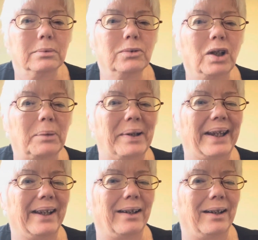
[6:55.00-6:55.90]
talk about
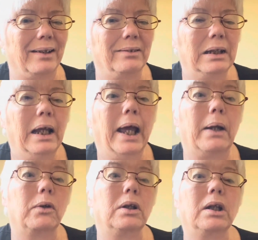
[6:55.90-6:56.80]
editing. And
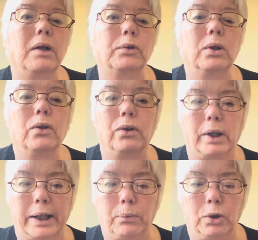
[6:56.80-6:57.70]
I'm going to cover
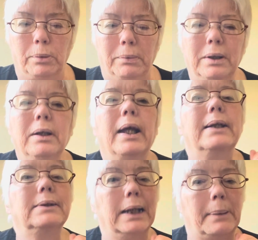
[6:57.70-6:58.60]
Lightroom and
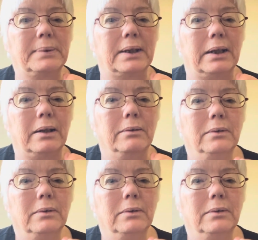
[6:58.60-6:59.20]
Snapseed,